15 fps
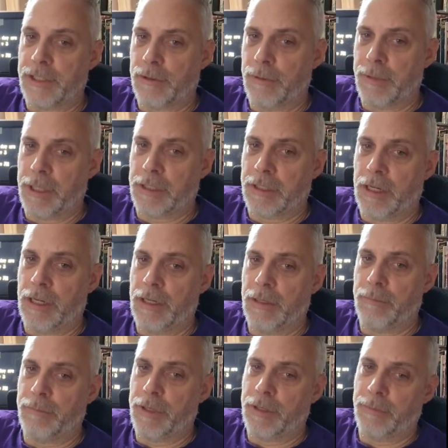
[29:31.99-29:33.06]
So I'm not,
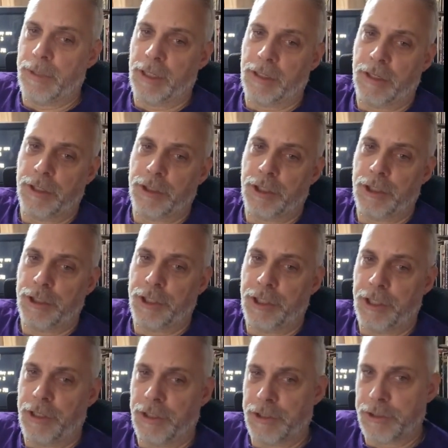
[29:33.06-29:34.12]
but I'm not going to charge you
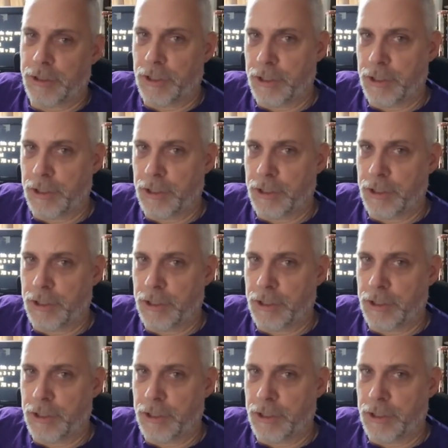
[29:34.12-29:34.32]
the extra